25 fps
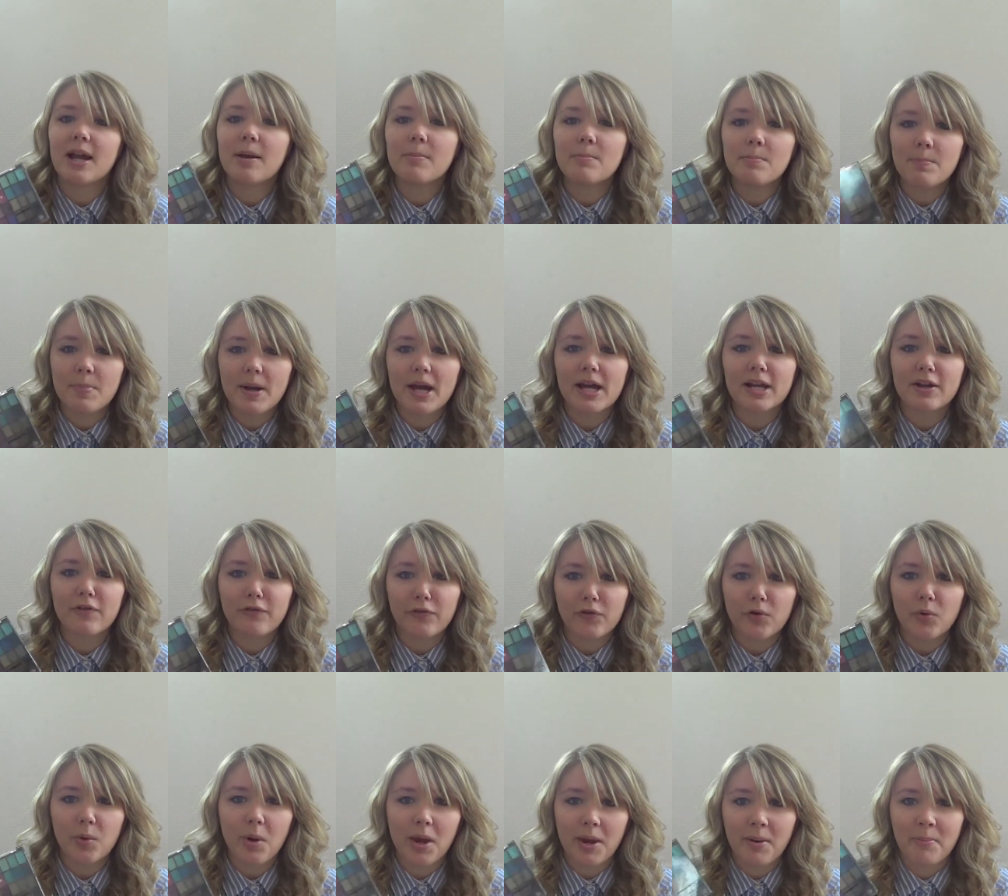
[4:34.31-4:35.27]
I'm bad at
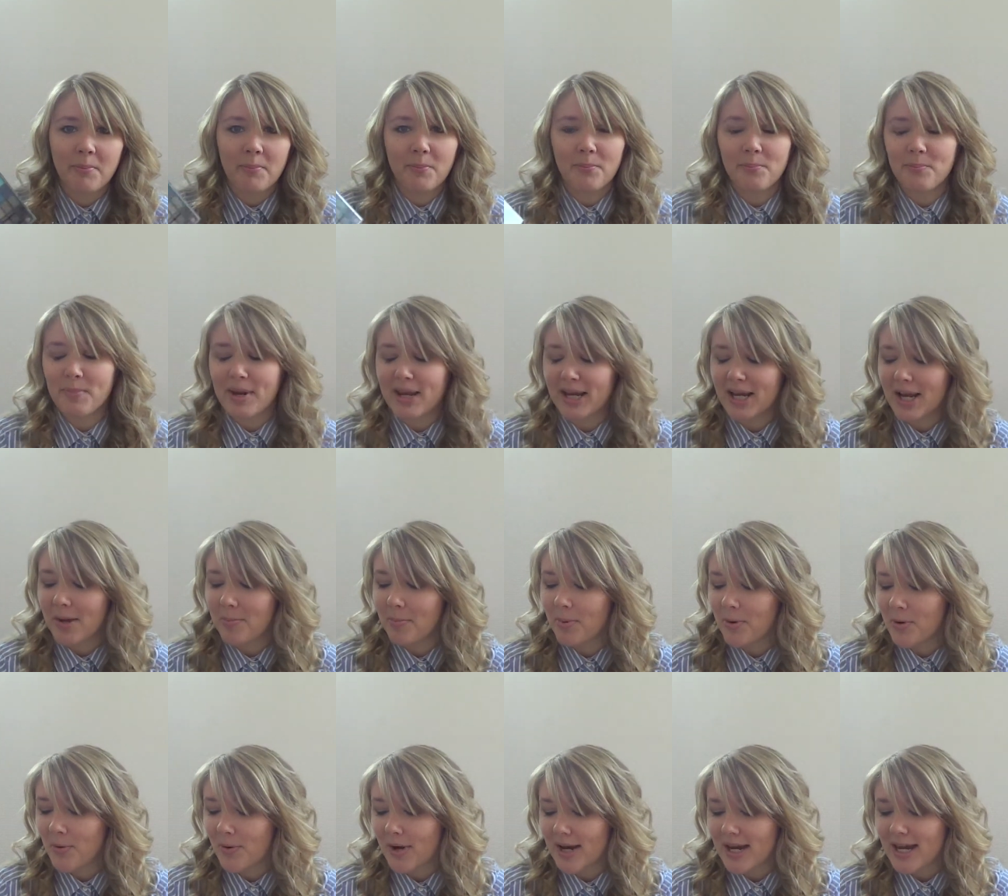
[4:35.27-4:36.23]
throwing
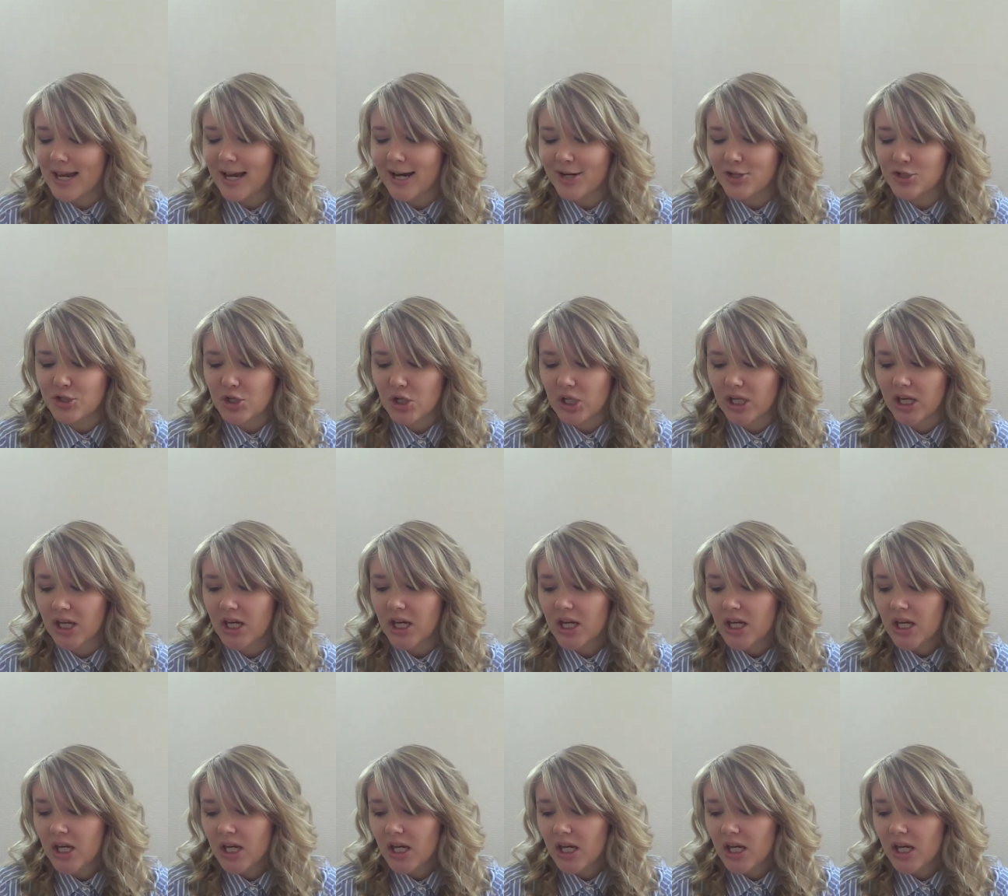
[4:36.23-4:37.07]
makeup away actually.